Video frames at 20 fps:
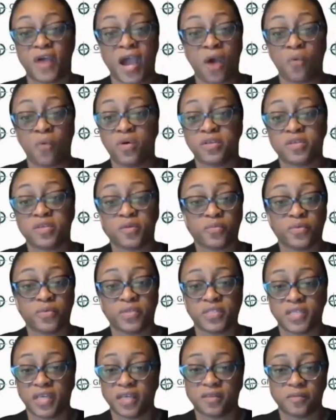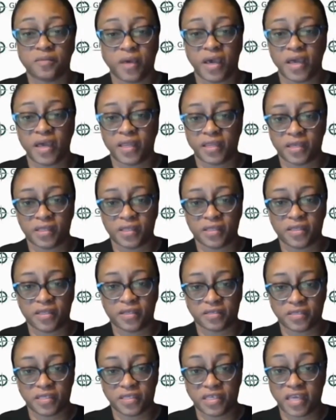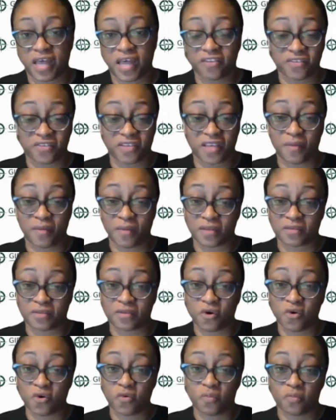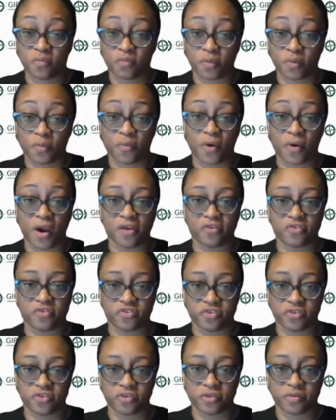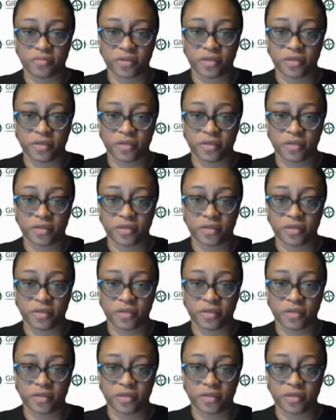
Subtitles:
I wasn't protected by an LLC, I just had my sole proprietorship